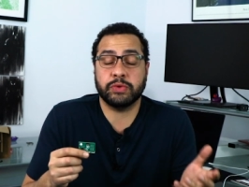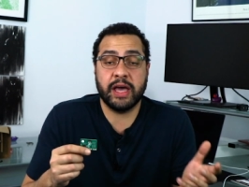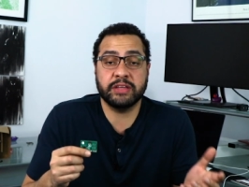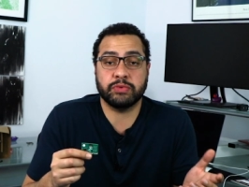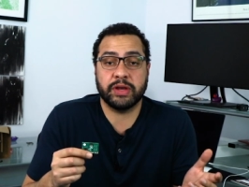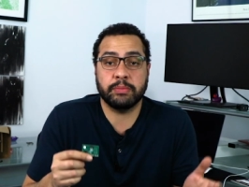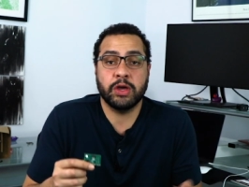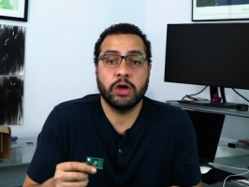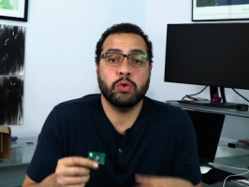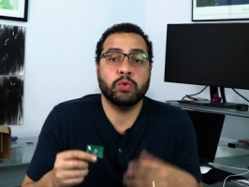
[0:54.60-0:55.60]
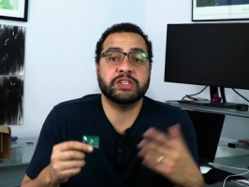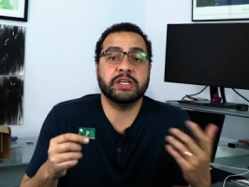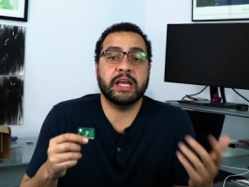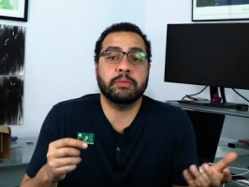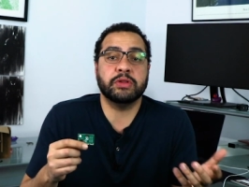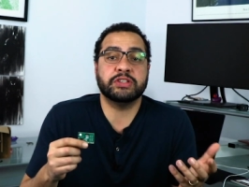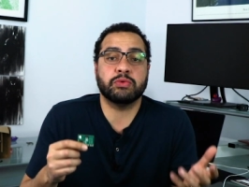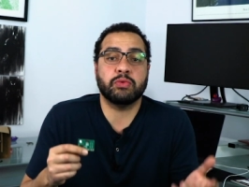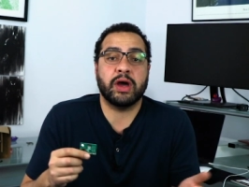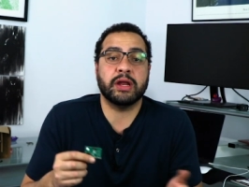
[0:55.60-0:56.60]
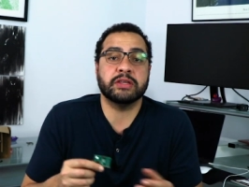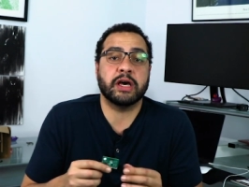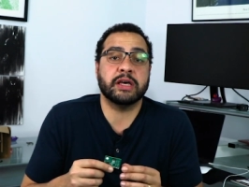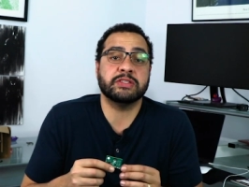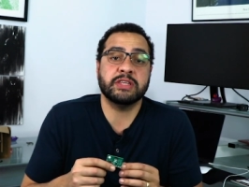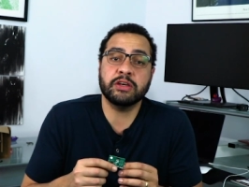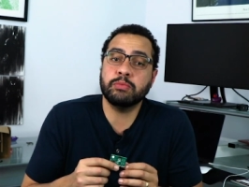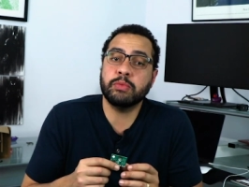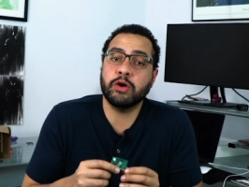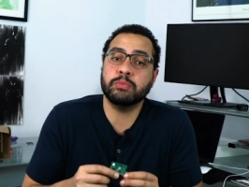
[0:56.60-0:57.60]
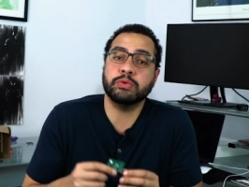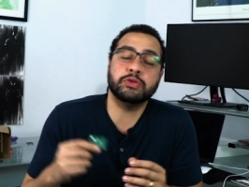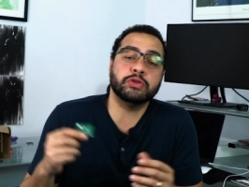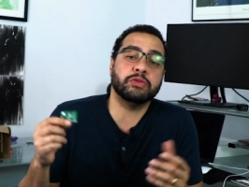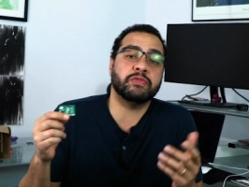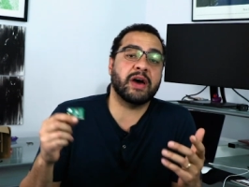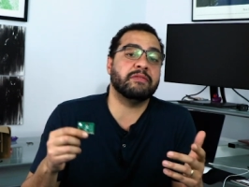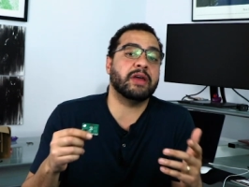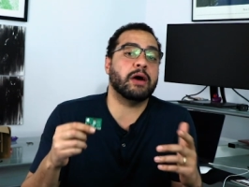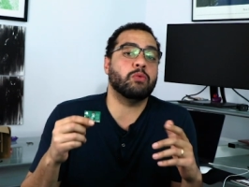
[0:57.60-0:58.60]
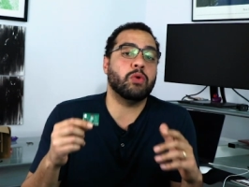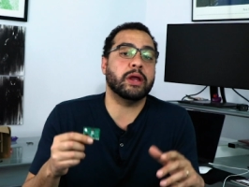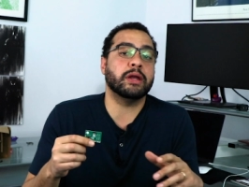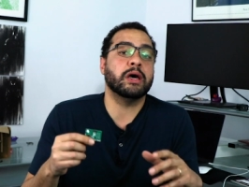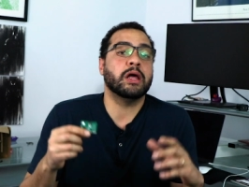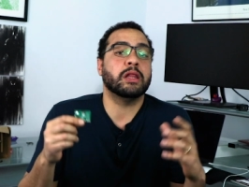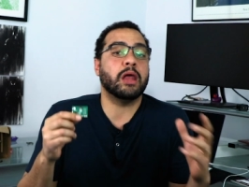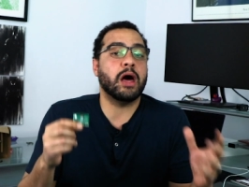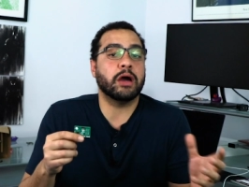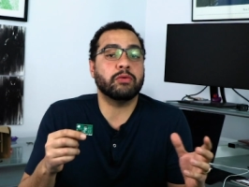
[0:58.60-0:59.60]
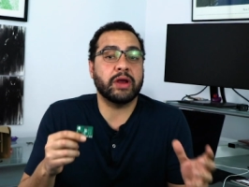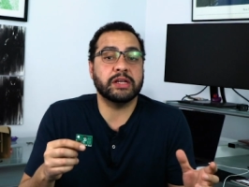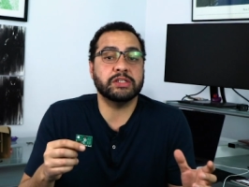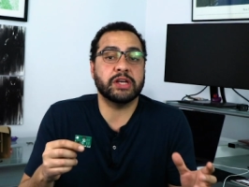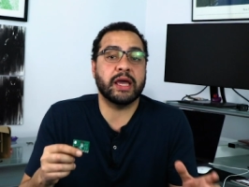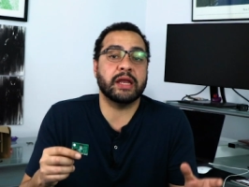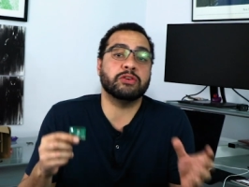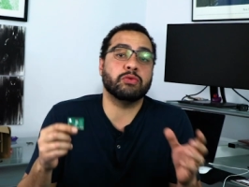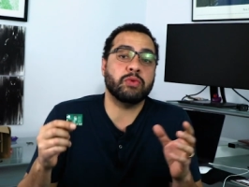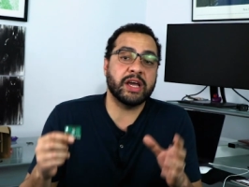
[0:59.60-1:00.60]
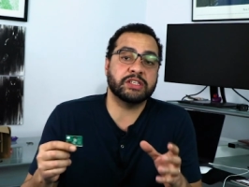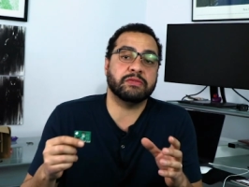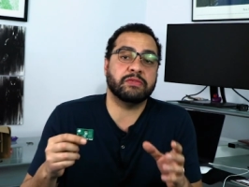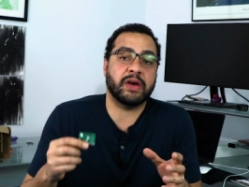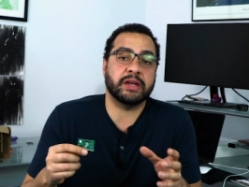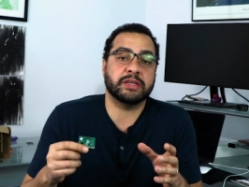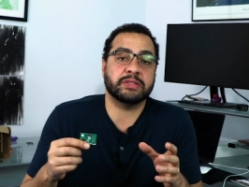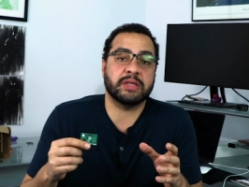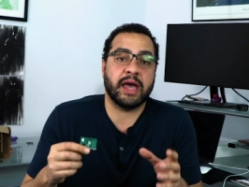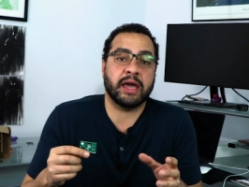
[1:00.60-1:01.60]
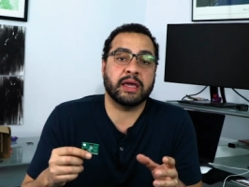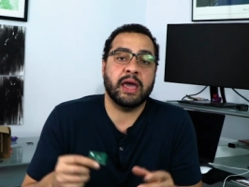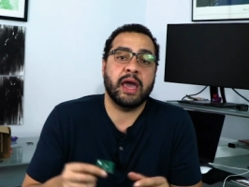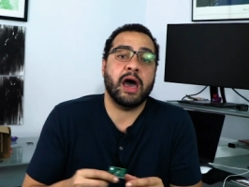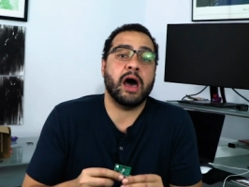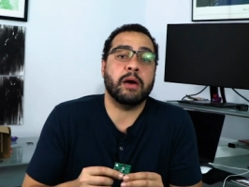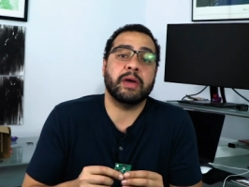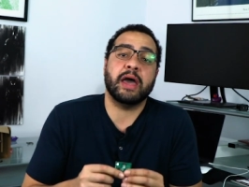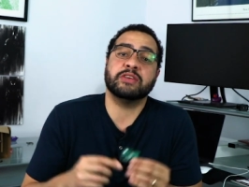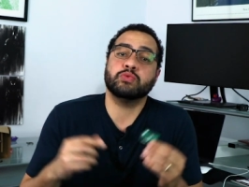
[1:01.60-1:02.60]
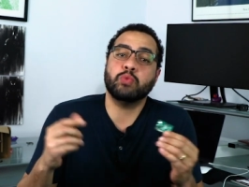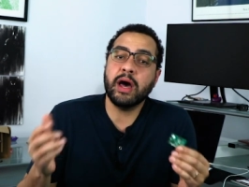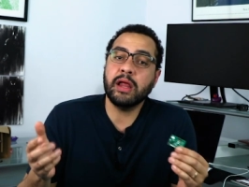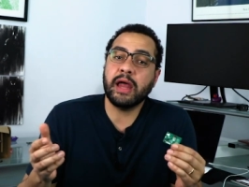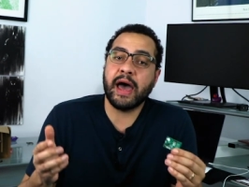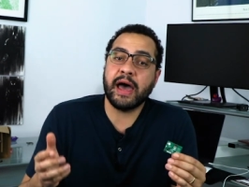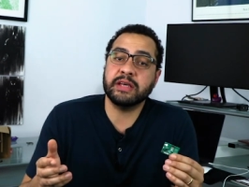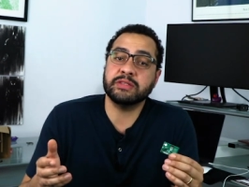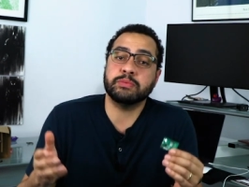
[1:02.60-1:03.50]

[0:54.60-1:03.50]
SRAM, which enable it to run a single-mode Bluetooth 5.1 long-range and direction-finding stack, as well as